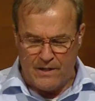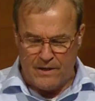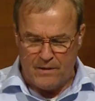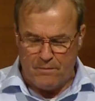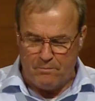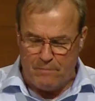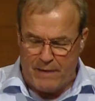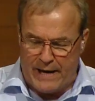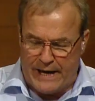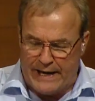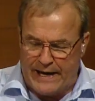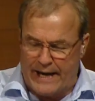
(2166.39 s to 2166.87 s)

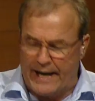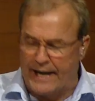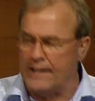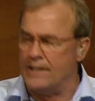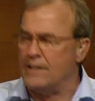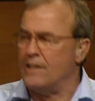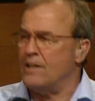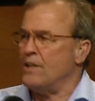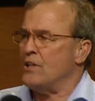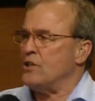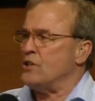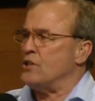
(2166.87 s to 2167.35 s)

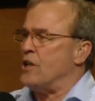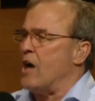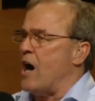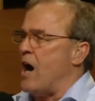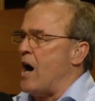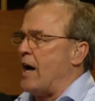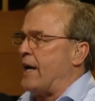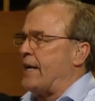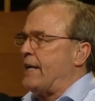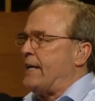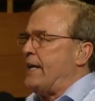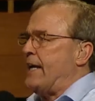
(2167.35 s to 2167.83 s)
meaning
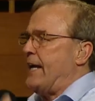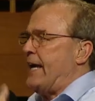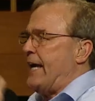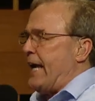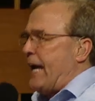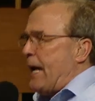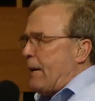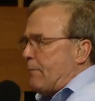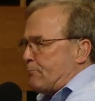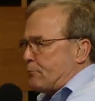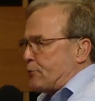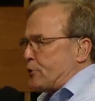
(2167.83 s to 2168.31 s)
God
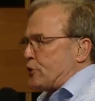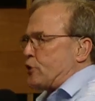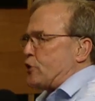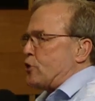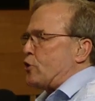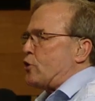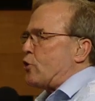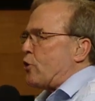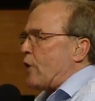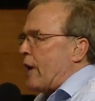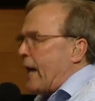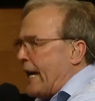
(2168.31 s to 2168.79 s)
heaps
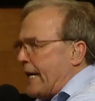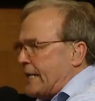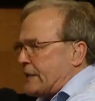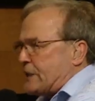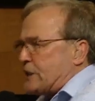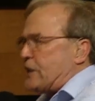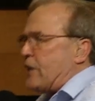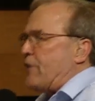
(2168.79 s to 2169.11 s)
grace